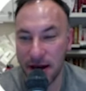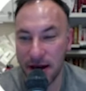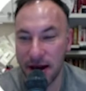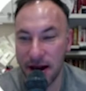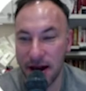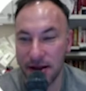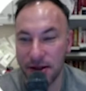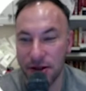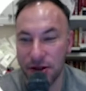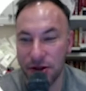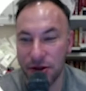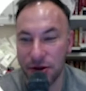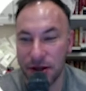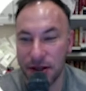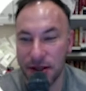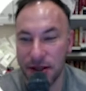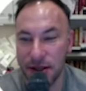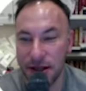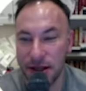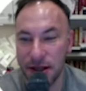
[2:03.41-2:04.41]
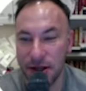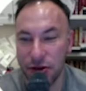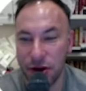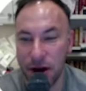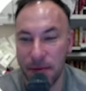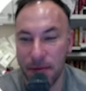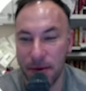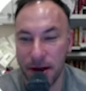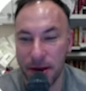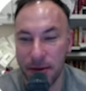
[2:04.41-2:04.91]
answer choice D,
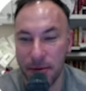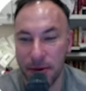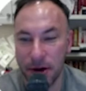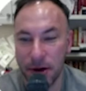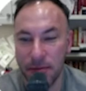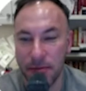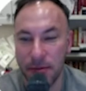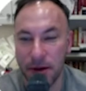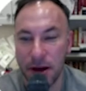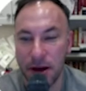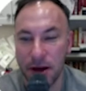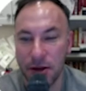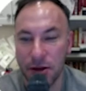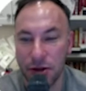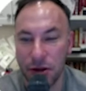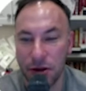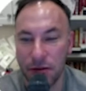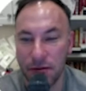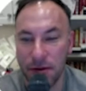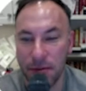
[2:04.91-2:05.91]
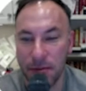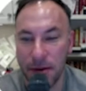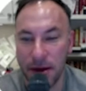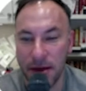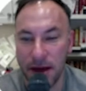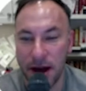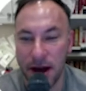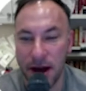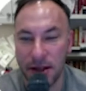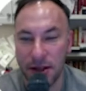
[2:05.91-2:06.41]
trimethoprim
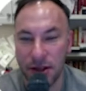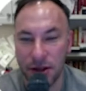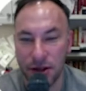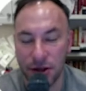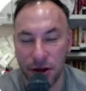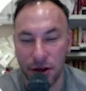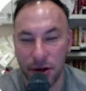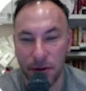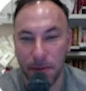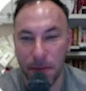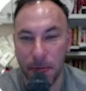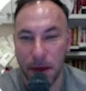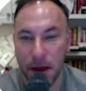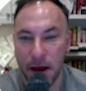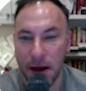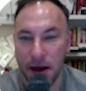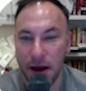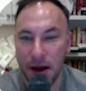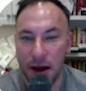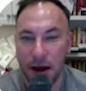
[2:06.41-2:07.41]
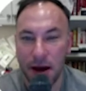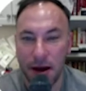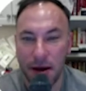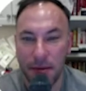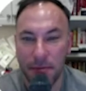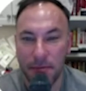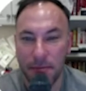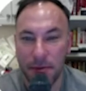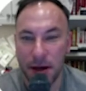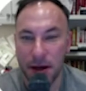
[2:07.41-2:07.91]
sulfamethoxazole,
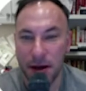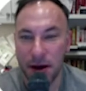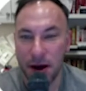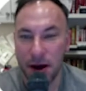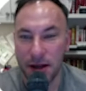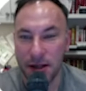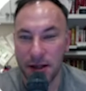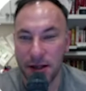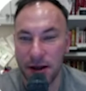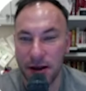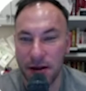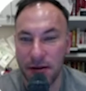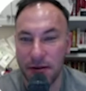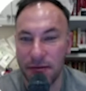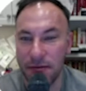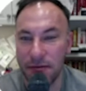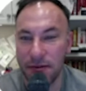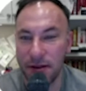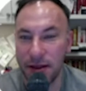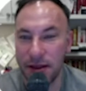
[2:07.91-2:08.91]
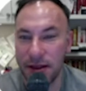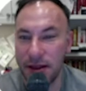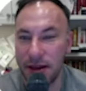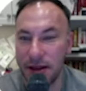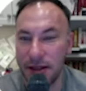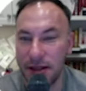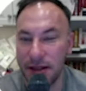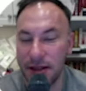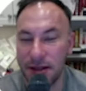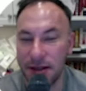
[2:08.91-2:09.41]
because of
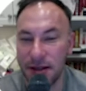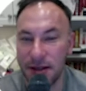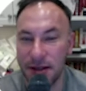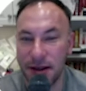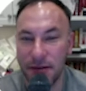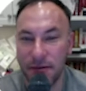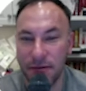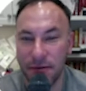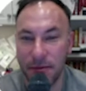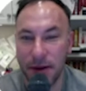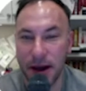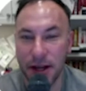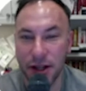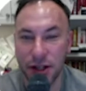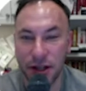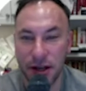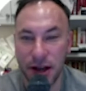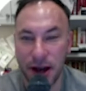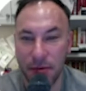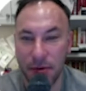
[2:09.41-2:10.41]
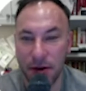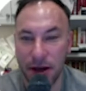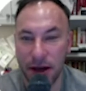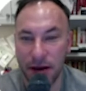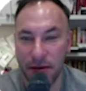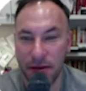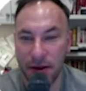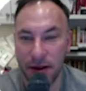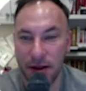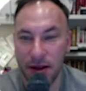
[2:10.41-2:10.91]
this information that we're
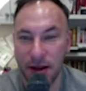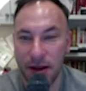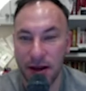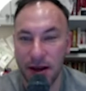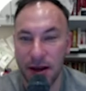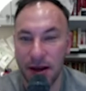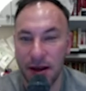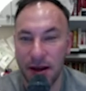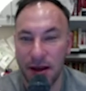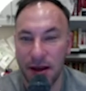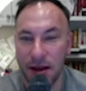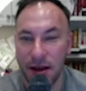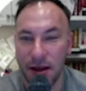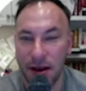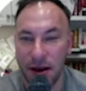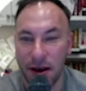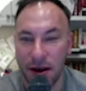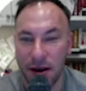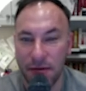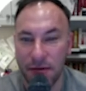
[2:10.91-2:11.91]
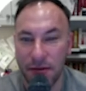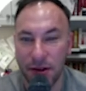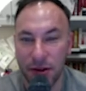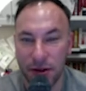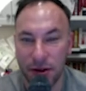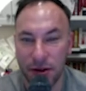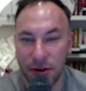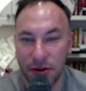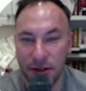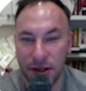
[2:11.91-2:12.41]
given of
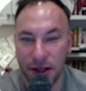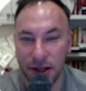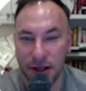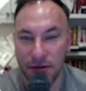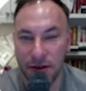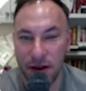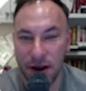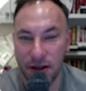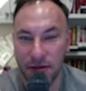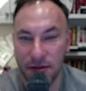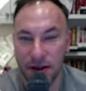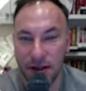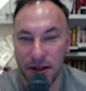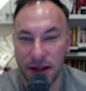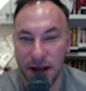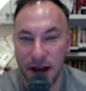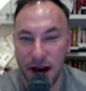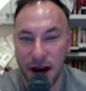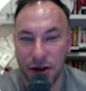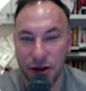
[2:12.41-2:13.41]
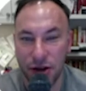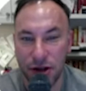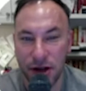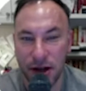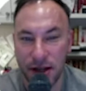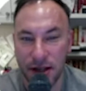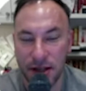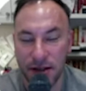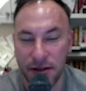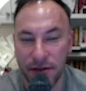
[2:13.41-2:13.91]
glucose 6 phosphate
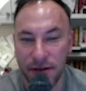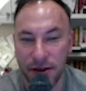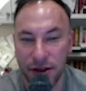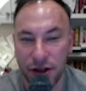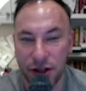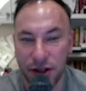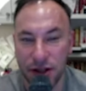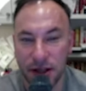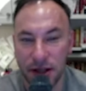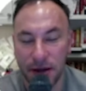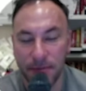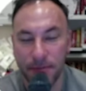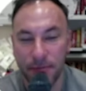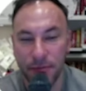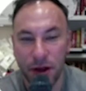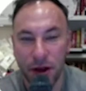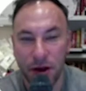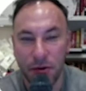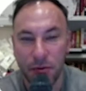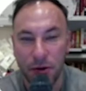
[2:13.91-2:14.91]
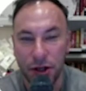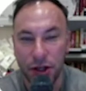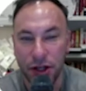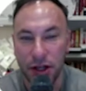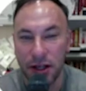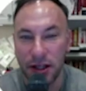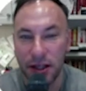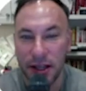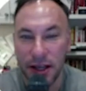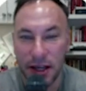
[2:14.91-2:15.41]
dehydrogenase deficiency, which
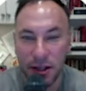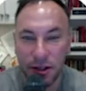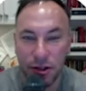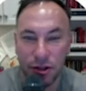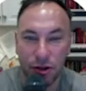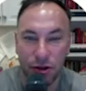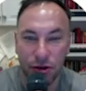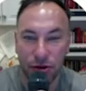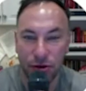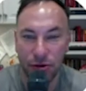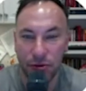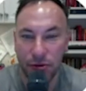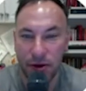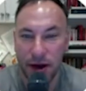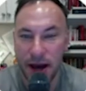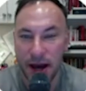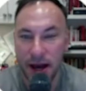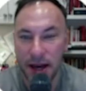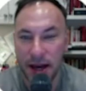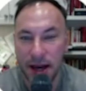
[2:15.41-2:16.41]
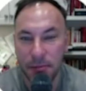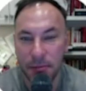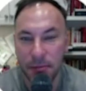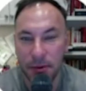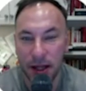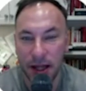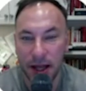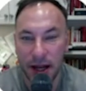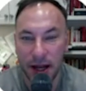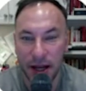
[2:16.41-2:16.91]
could lead to a
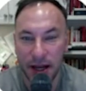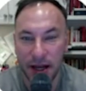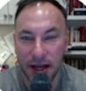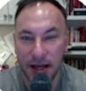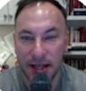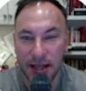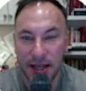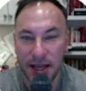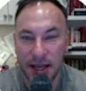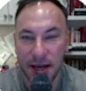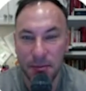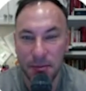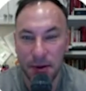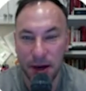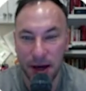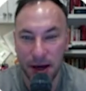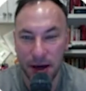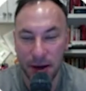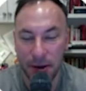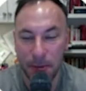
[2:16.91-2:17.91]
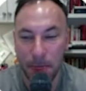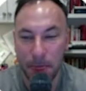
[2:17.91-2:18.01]
hemolytic anemia